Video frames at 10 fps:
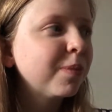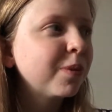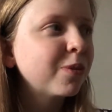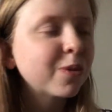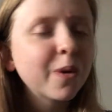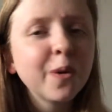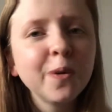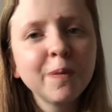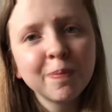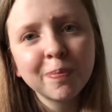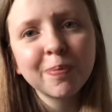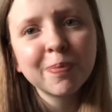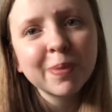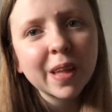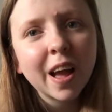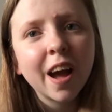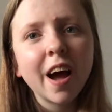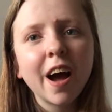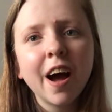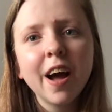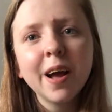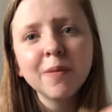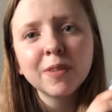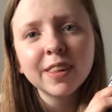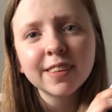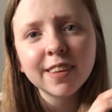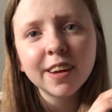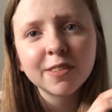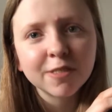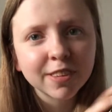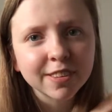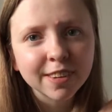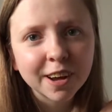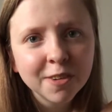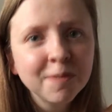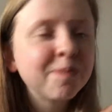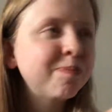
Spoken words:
So I'm really excited for this now.